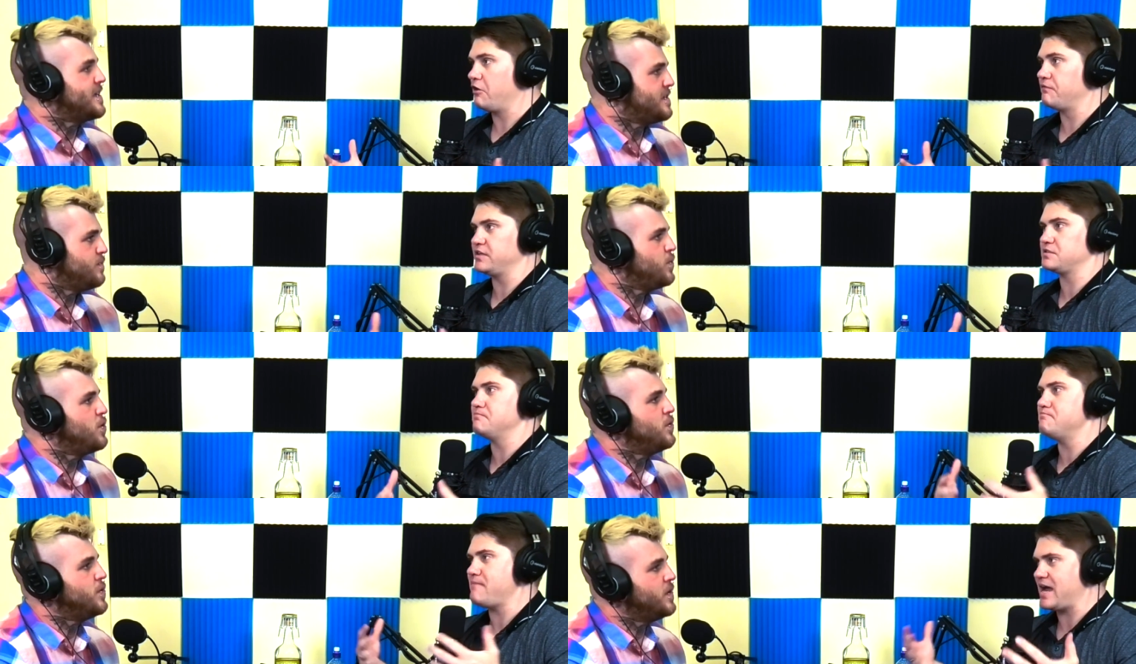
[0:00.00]
Speaker 1: of this
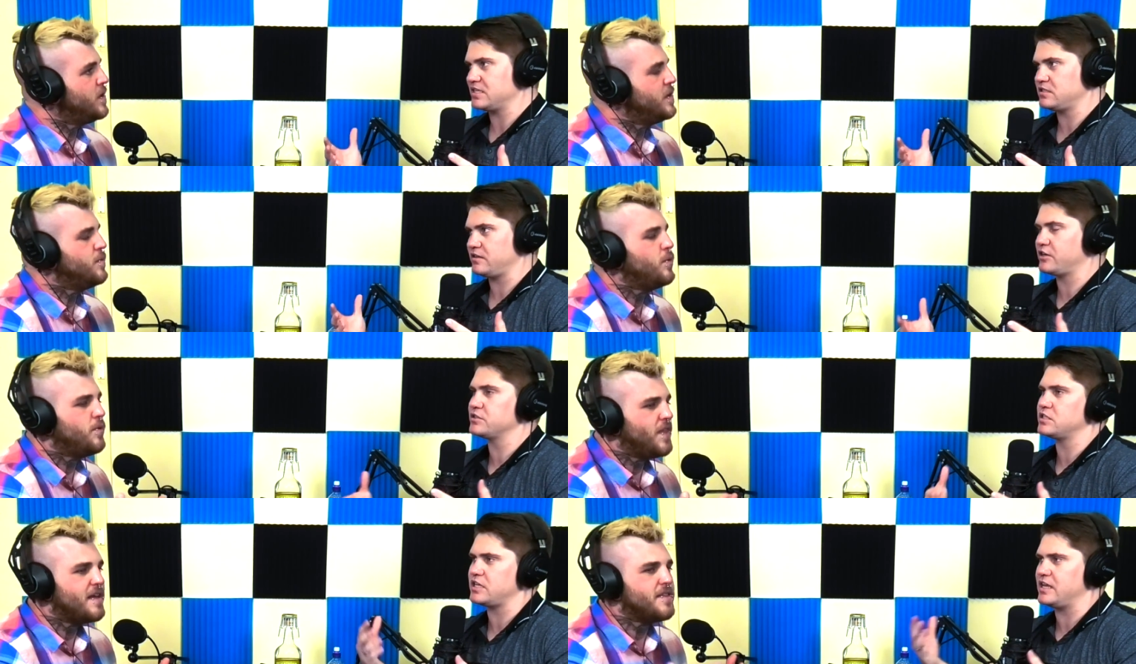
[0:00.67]
well, massive.
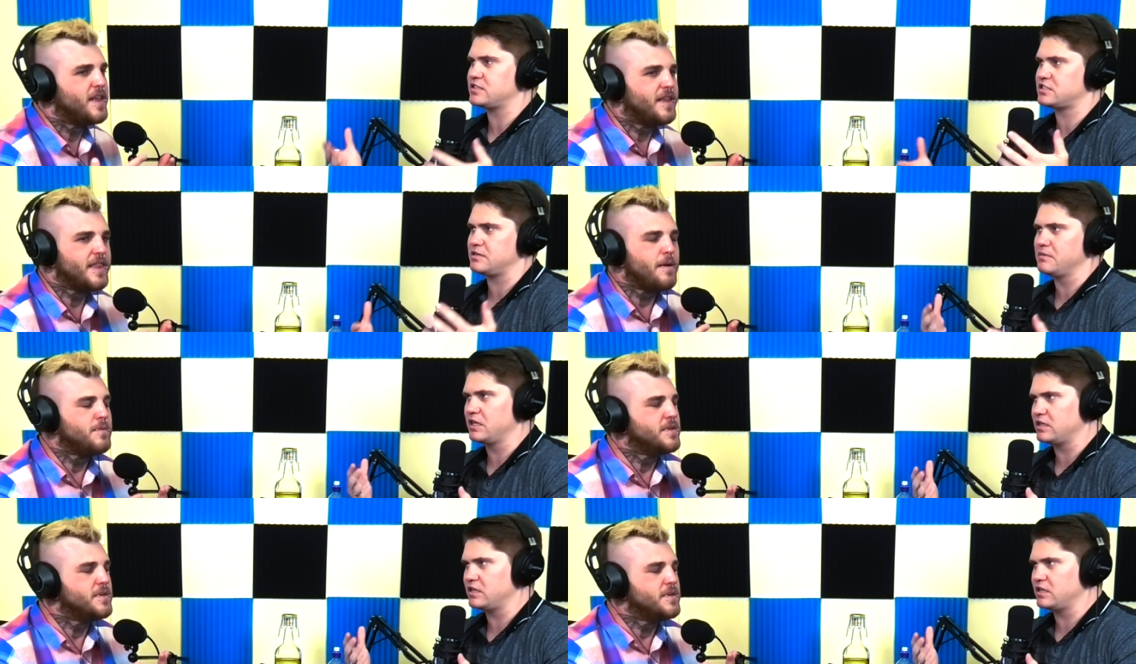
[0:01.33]
Well, that, that, that,